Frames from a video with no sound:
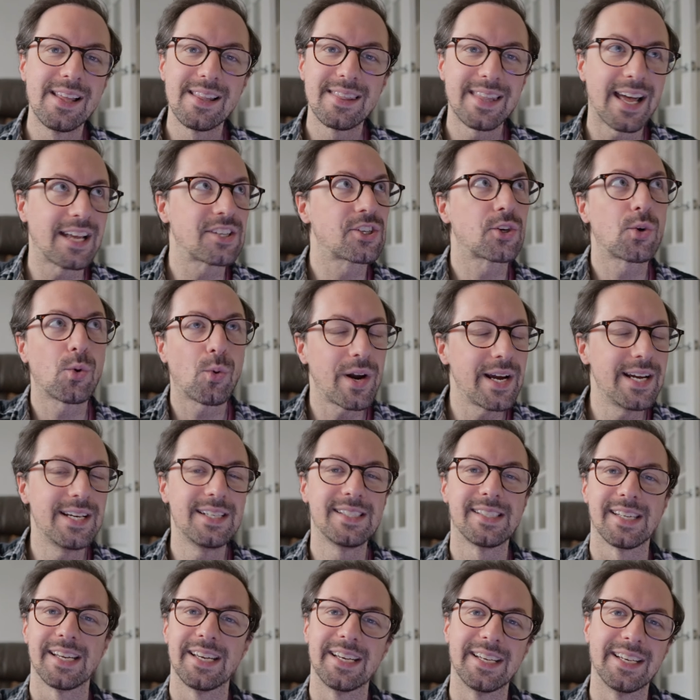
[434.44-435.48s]
That's
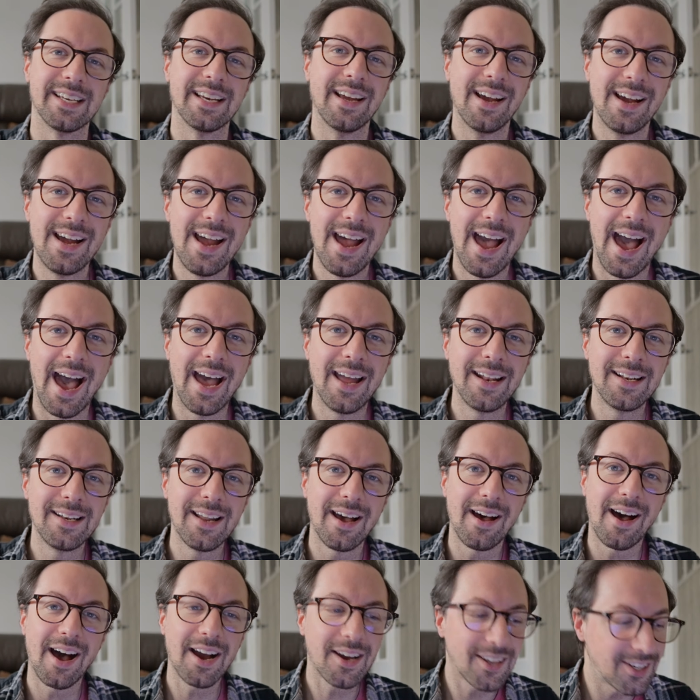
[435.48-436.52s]
crazy.
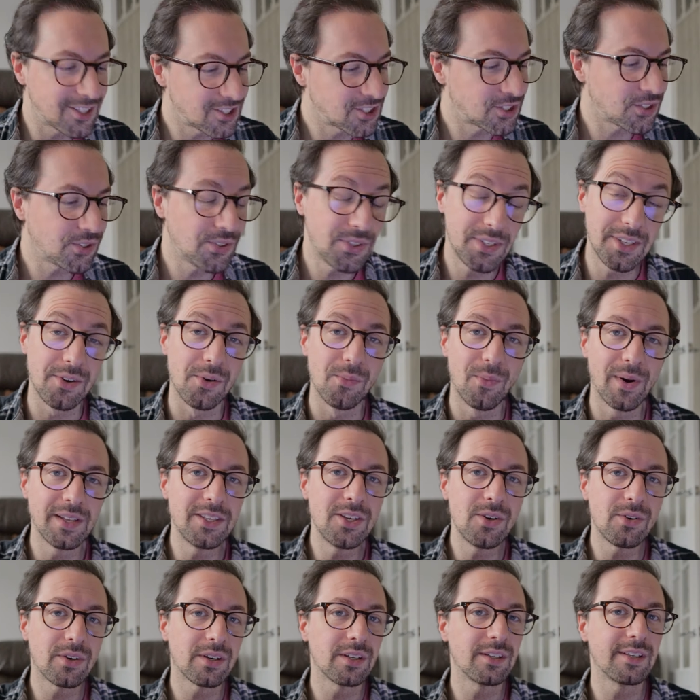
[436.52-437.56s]
And I can assure you, when
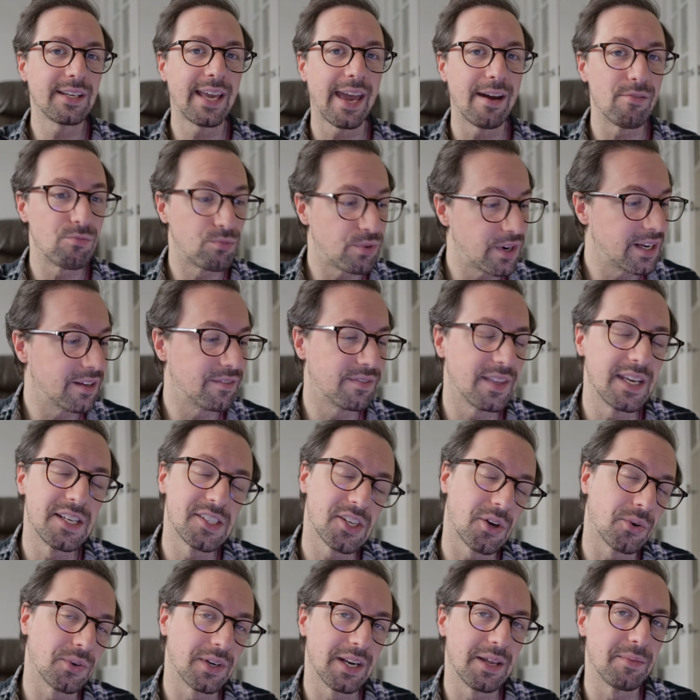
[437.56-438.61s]
you can get rid of these
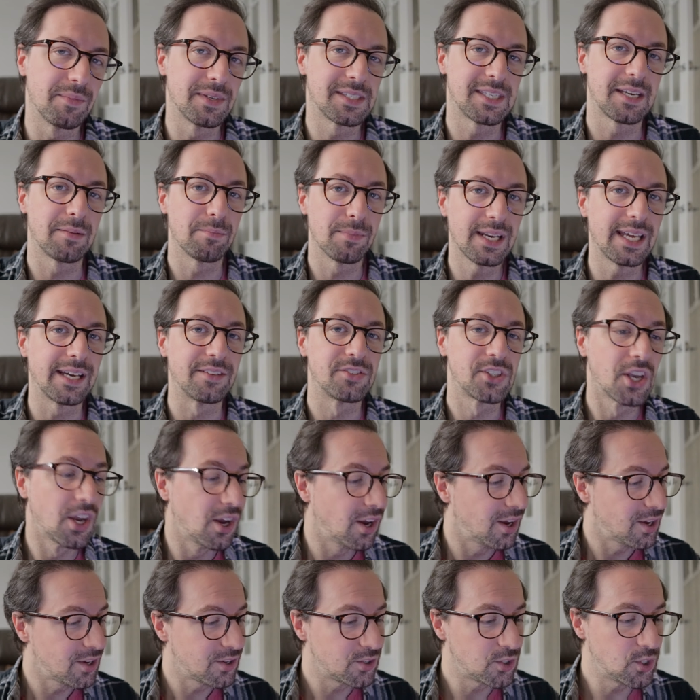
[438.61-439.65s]
old limiting beliefs,
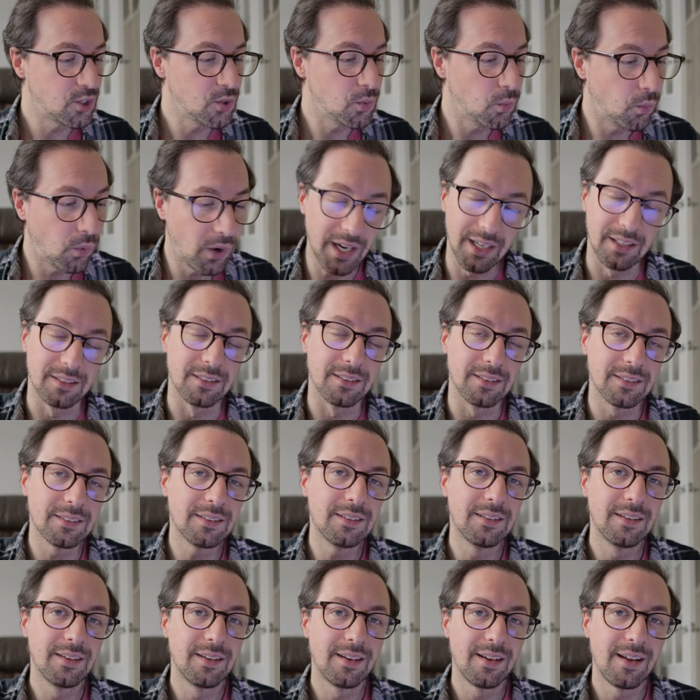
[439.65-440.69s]
you
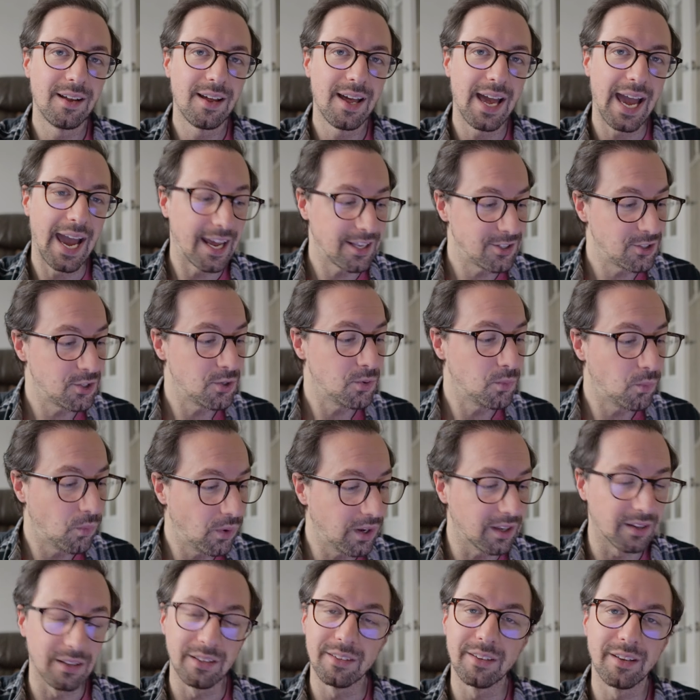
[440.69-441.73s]
will
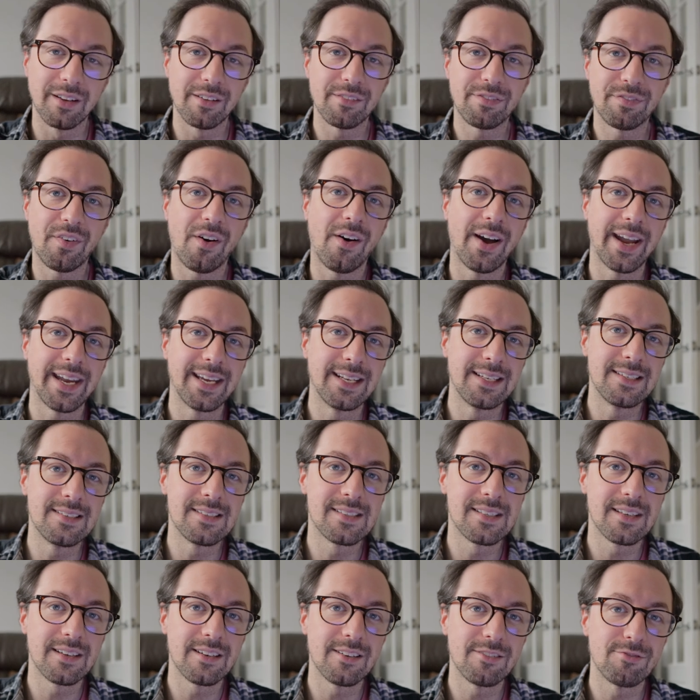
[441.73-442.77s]

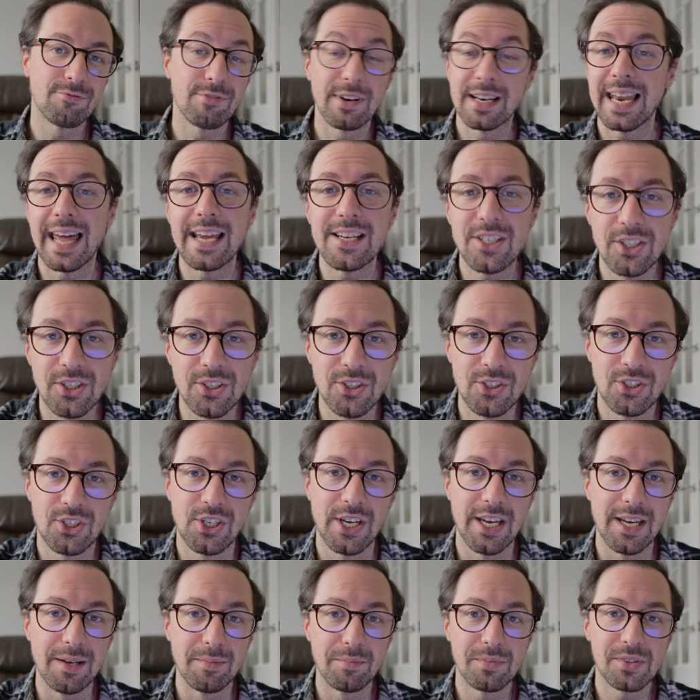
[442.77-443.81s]
find
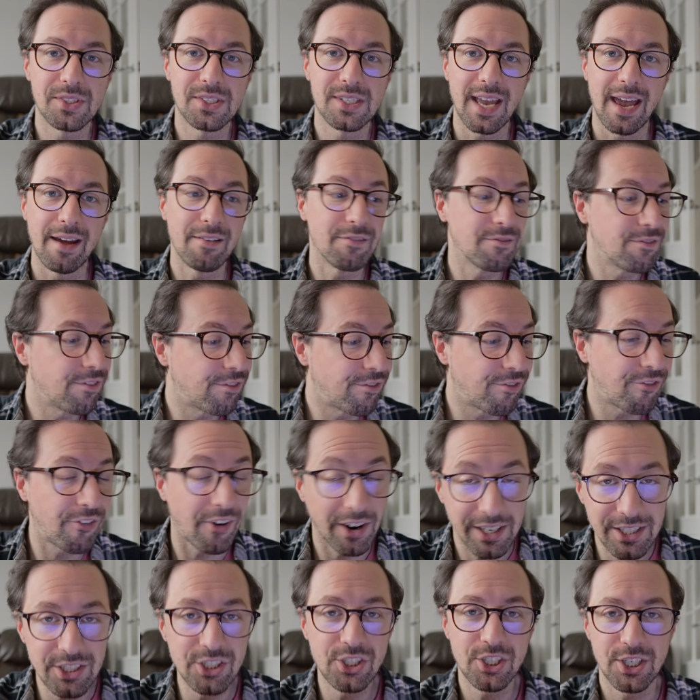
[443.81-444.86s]
relationships and
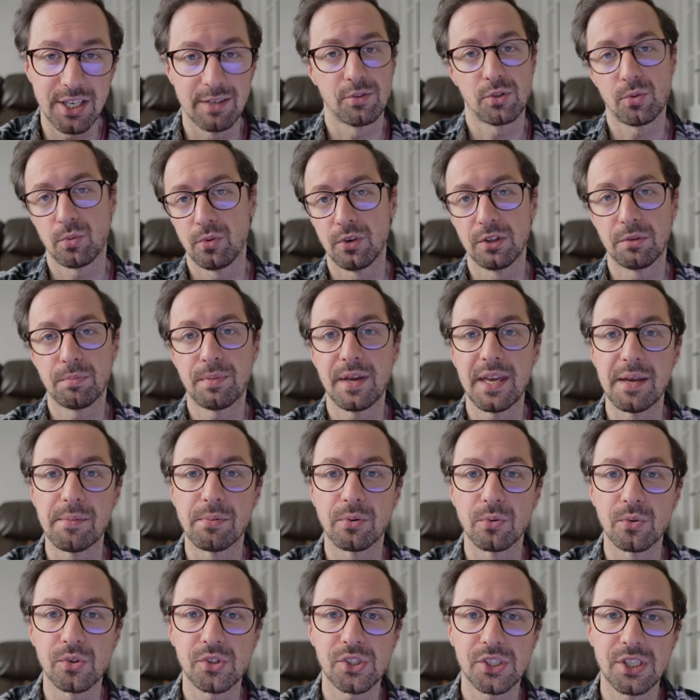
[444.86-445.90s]
friendships with
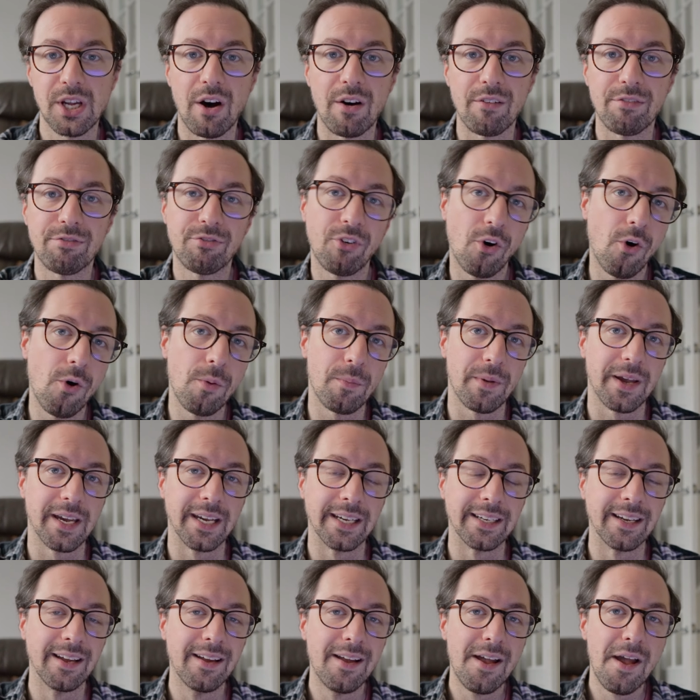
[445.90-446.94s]
people start
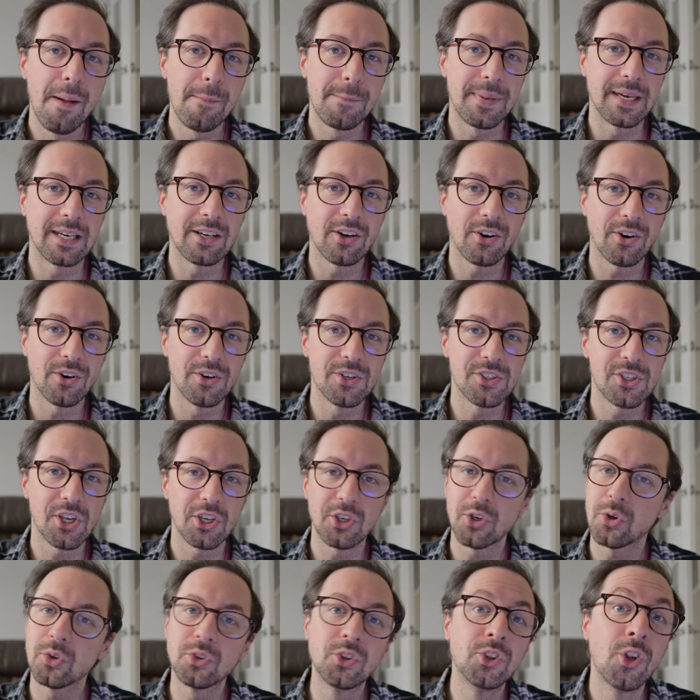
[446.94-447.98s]
forming because
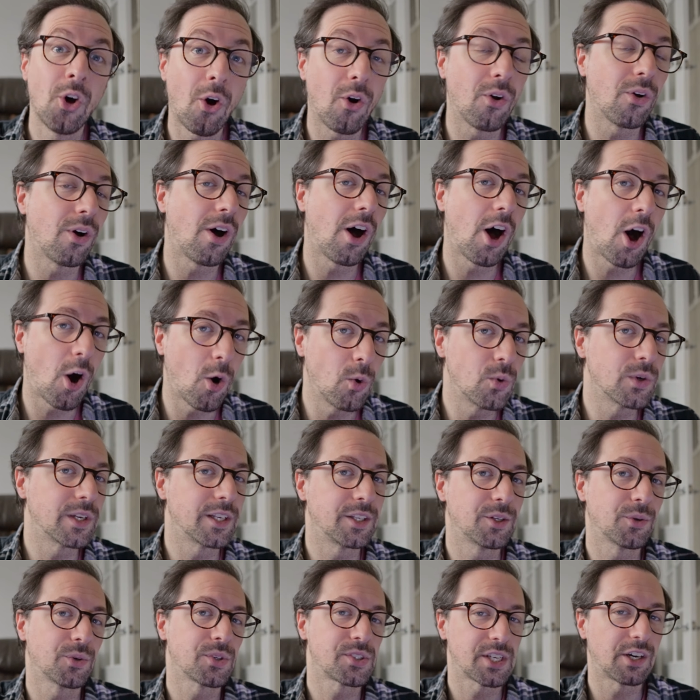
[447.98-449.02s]
you're not holding
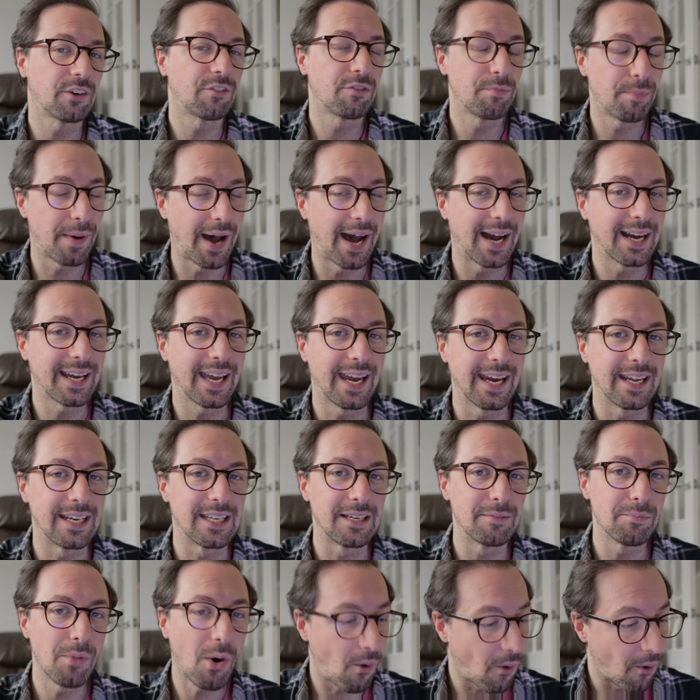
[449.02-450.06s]
yourself back
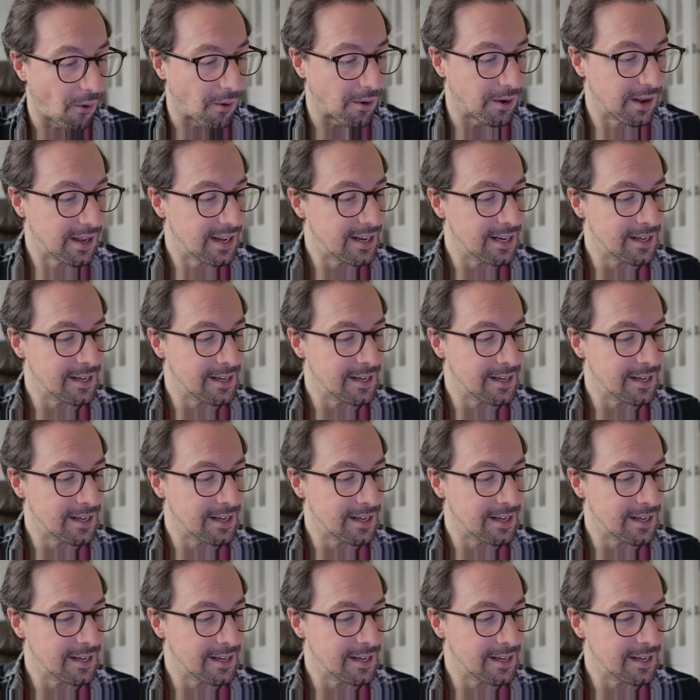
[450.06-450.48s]
anymore.